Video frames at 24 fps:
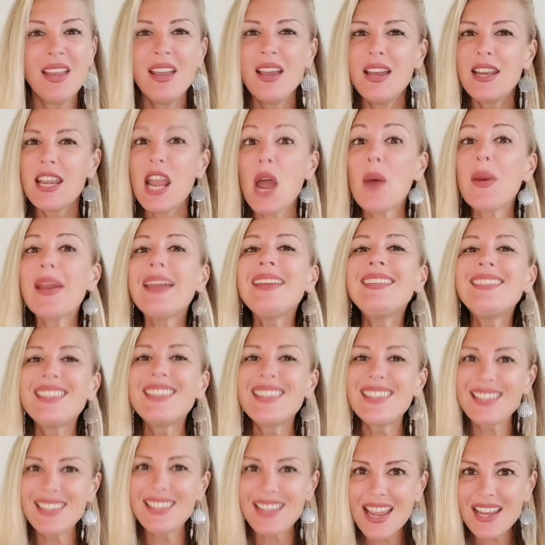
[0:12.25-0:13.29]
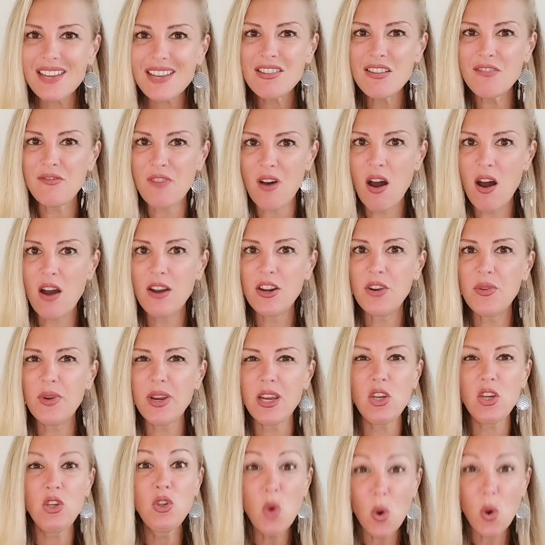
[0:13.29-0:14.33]
Now, instead of
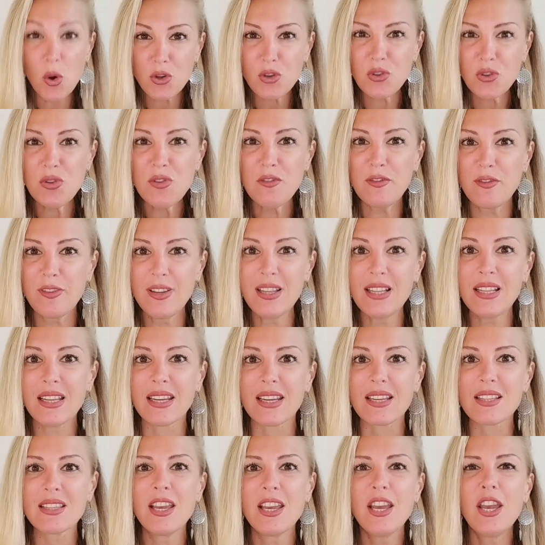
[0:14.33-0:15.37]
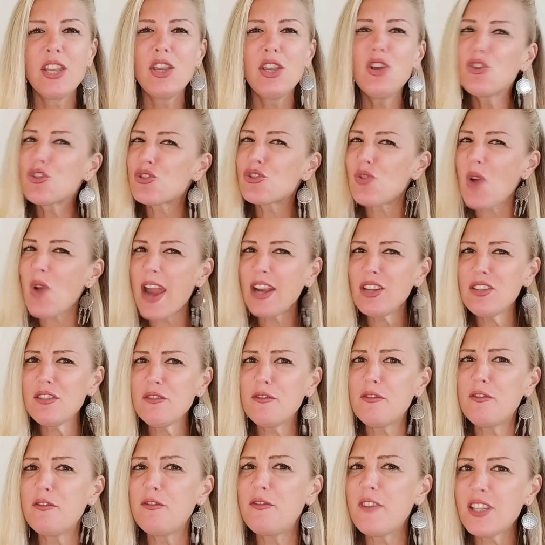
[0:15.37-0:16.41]
honoring your true feelings, you try to
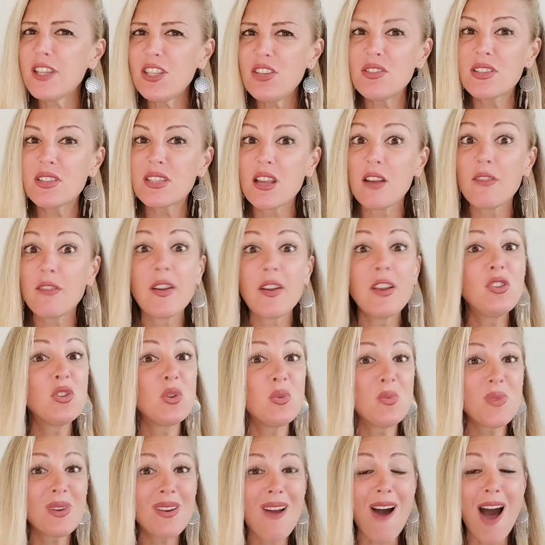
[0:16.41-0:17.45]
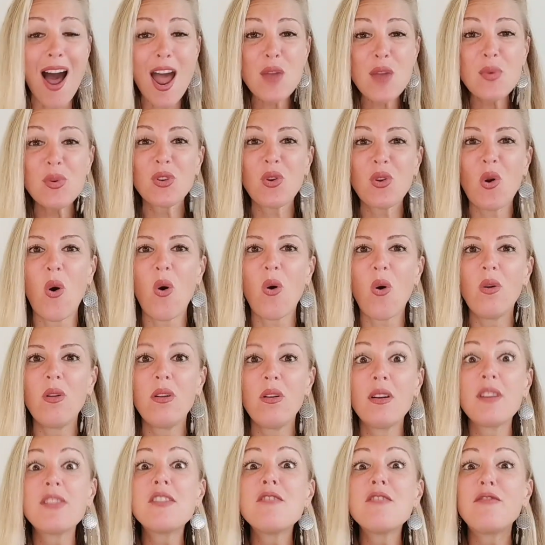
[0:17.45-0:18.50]
fit yourself into what I would
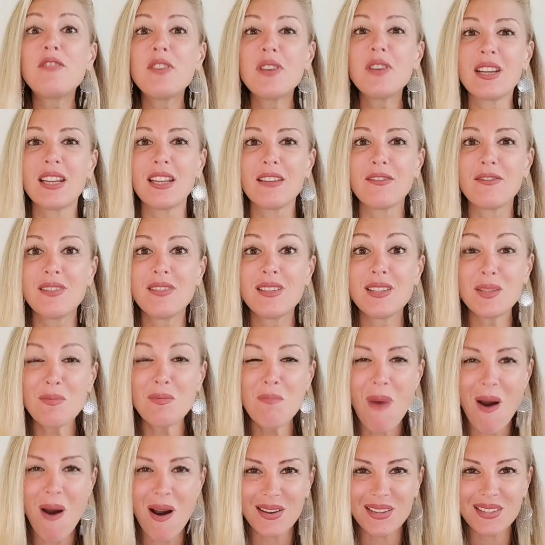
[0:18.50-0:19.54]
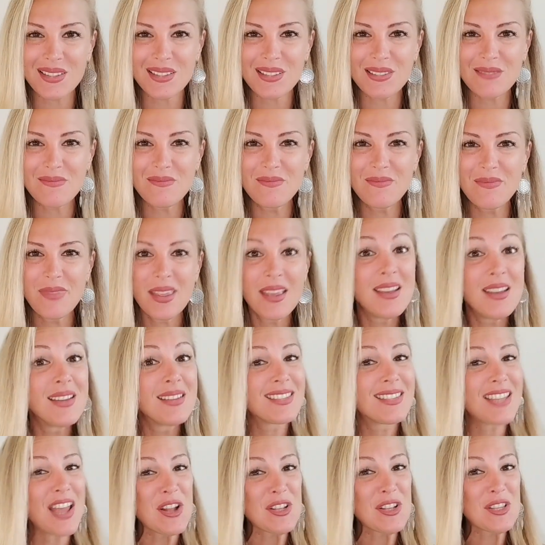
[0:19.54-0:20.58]
call the forgiveness box.
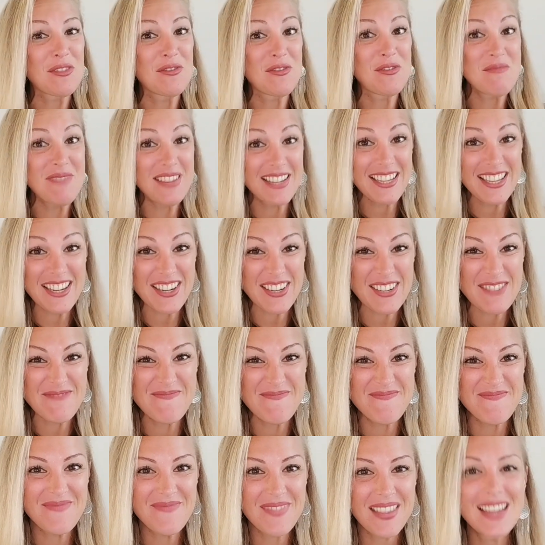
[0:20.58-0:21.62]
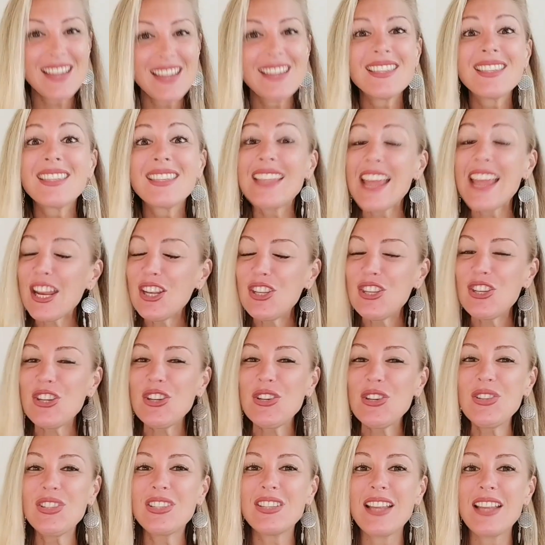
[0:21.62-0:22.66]
Sounds familiar? Stay
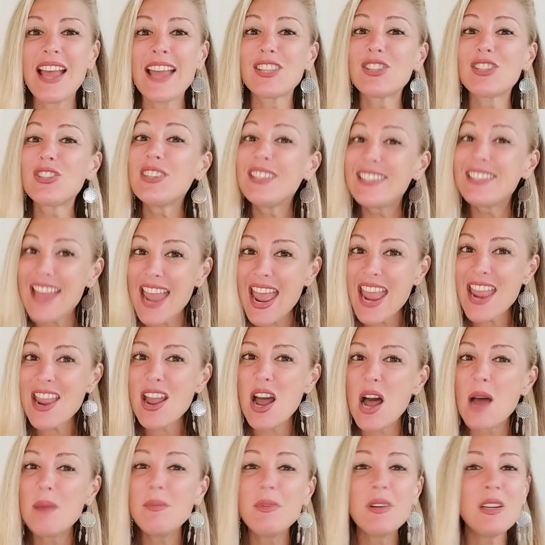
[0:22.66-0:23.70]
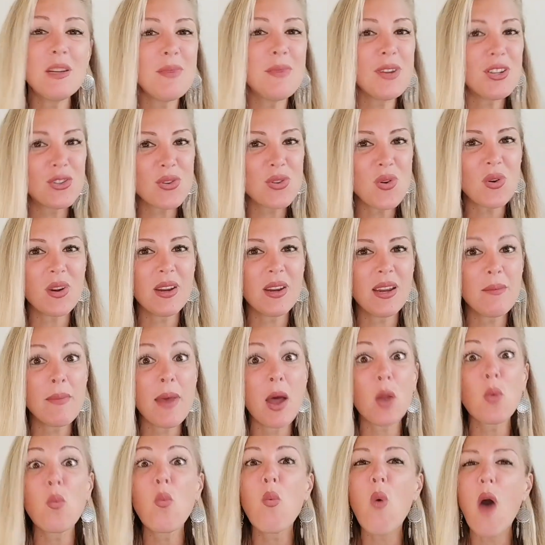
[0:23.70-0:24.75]
tuned to, as today I'm going to be talking
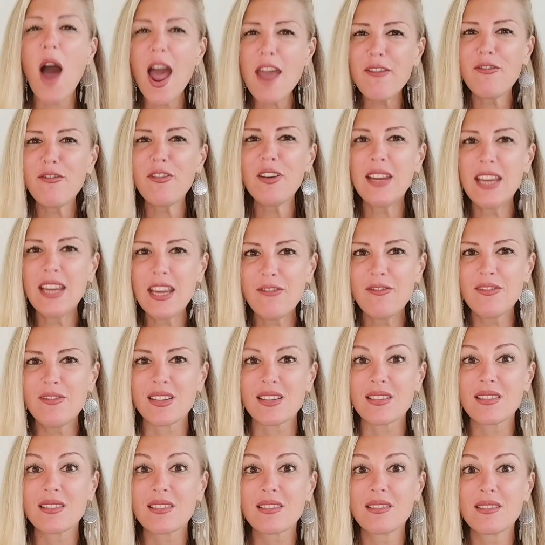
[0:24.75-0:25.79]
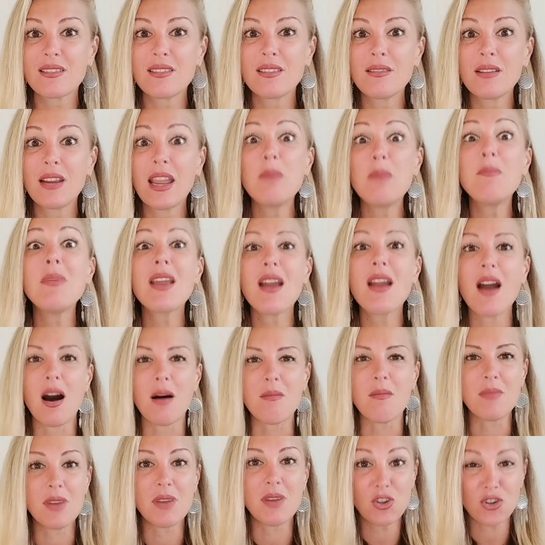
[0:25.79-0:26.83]
about why forgiveness can
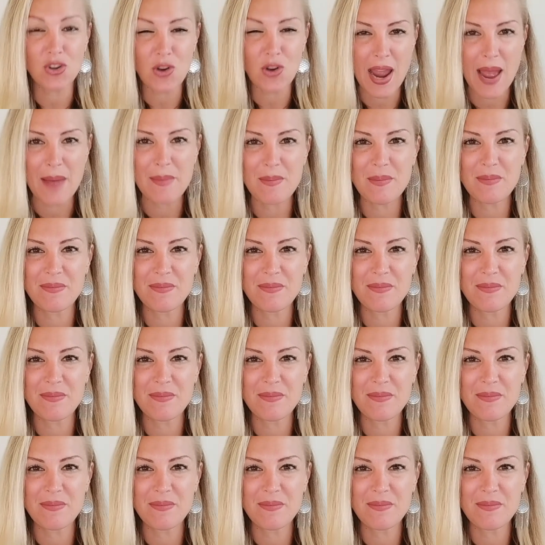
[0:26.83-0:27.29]
become a trap.